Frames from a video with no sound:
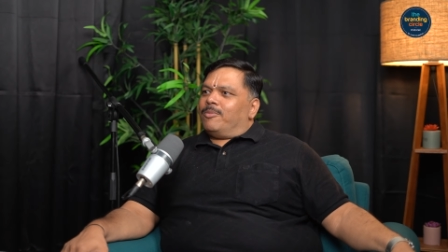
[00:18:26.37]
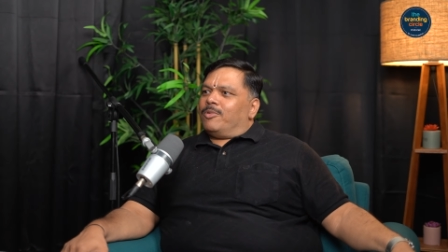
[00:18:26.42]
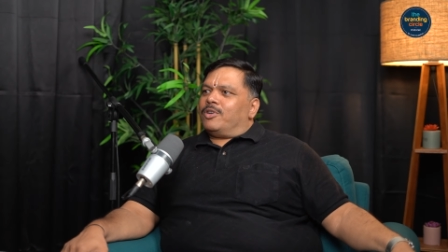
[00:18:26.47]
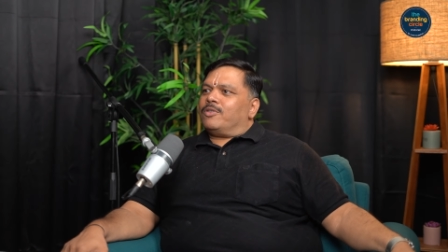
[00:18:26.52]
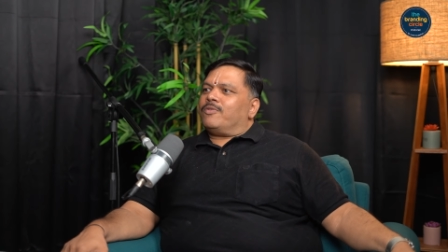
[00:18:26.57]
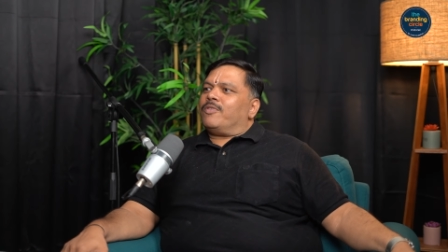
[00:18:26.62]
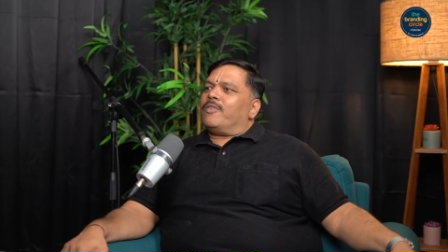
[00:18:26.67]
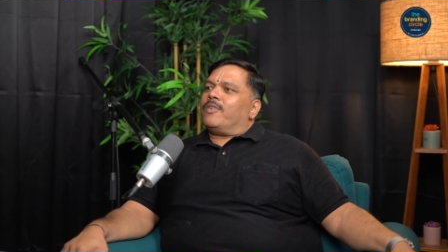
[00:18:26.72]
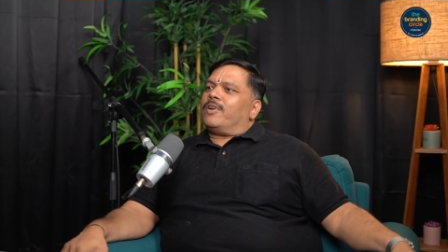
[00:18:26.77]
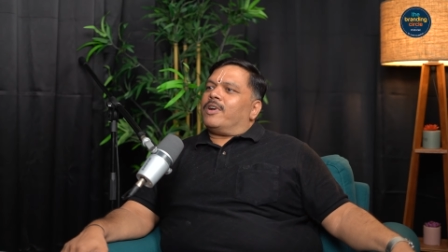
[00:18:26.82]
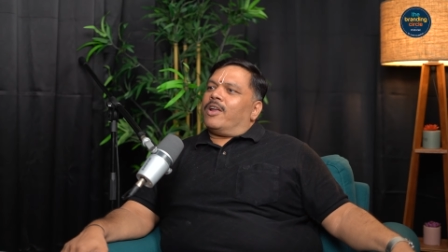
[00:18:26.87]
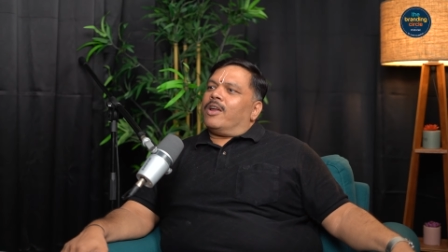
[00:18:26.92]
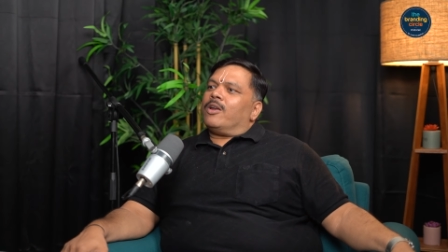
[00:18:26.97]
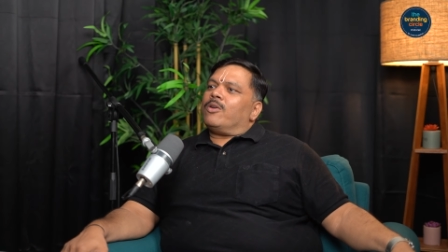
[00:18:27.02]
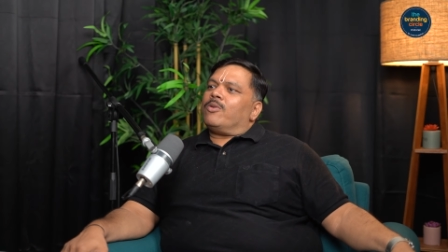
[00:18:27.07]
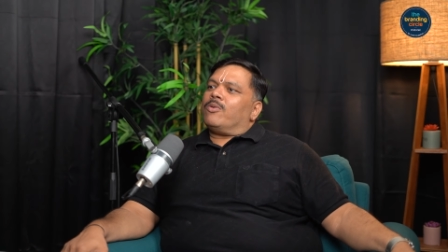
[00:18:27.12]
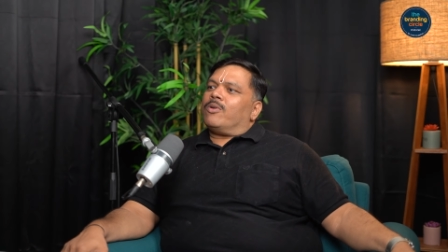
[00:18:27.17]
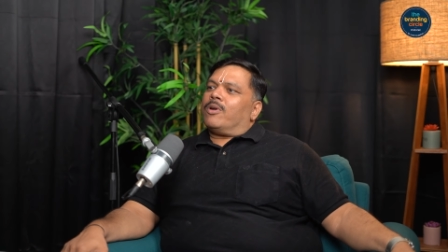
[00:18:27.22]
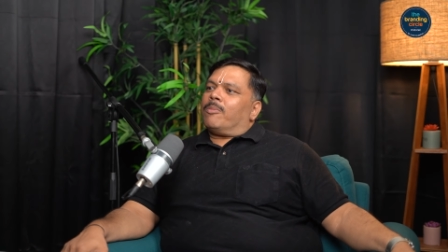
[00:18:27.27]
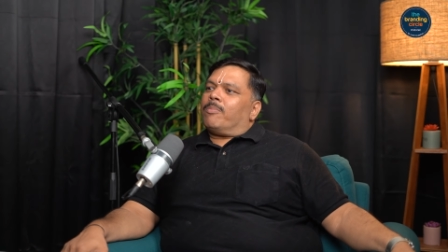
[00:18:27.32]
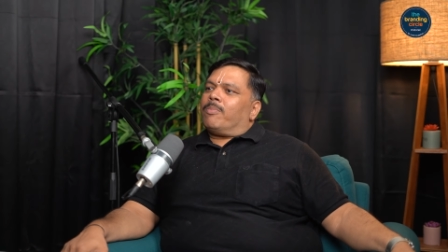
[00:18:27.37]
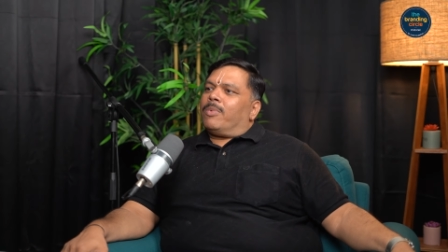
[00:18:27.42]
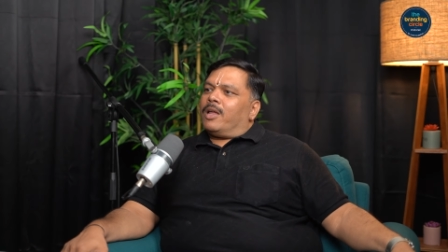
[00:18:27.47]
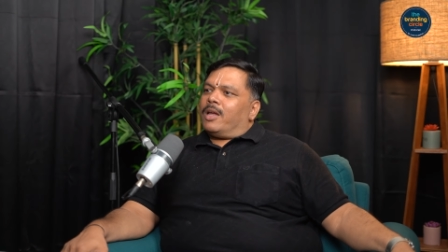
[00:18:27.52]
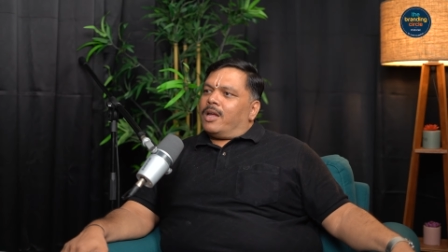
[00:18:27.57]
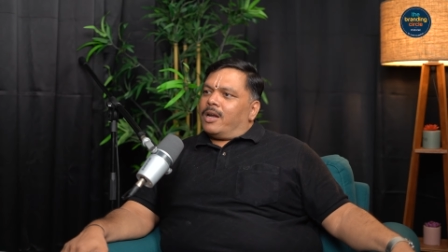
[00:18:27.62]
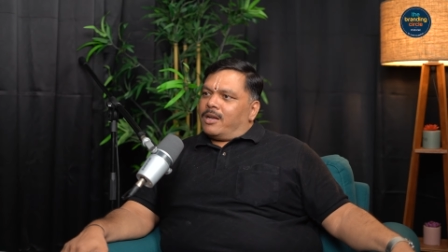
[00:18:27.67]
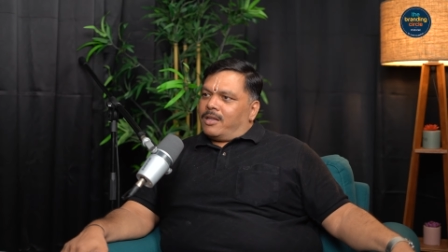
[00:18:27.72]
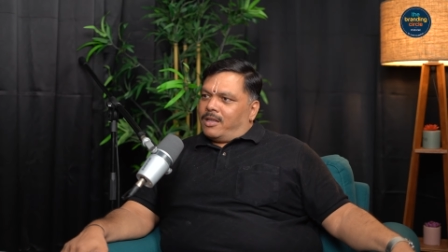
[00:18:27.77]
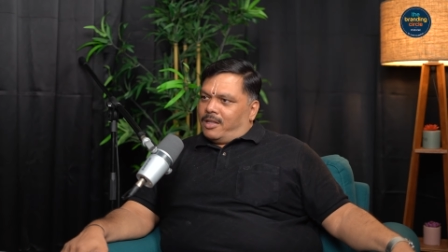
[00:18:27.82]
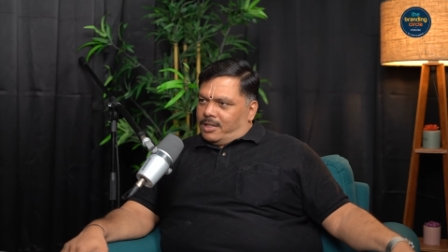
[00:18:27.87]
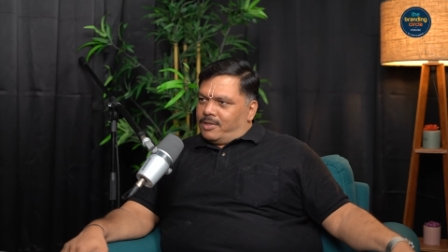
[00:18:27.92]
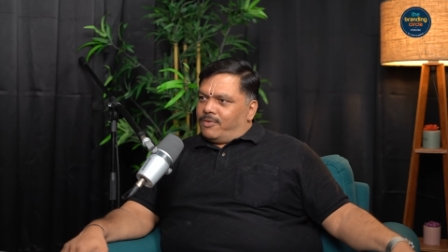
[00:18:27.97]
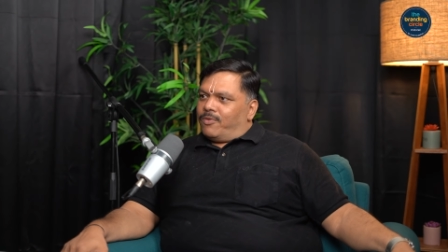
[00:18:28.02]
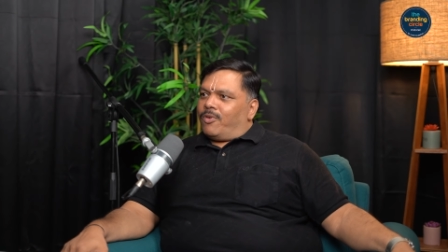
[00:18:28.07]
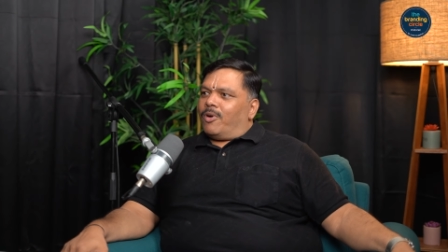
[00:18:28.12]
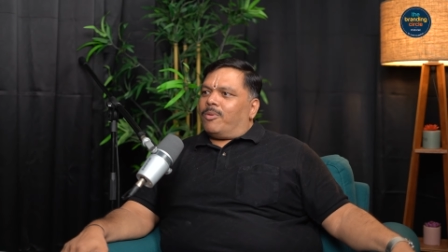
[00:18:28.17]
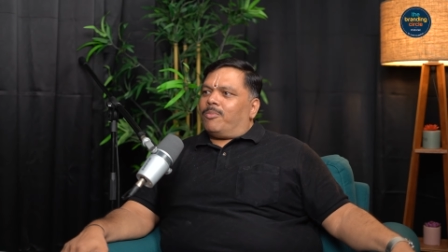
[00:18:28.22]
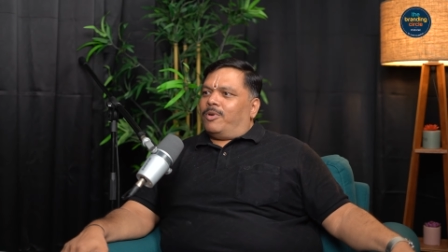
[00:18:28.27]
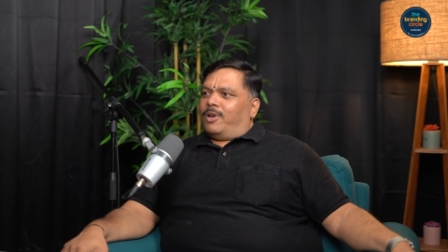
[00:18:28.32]
because we were trying to replicate this
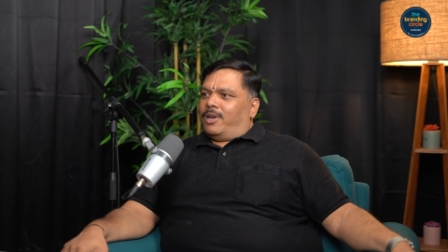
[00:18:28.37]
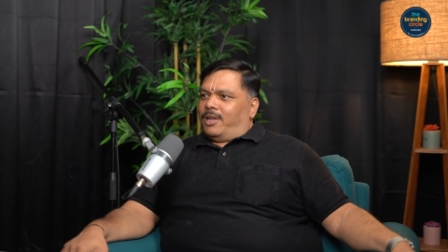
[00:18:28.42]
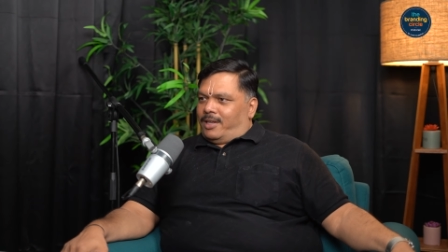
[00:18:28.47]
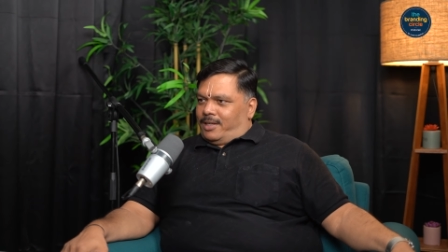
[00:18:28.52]
formula.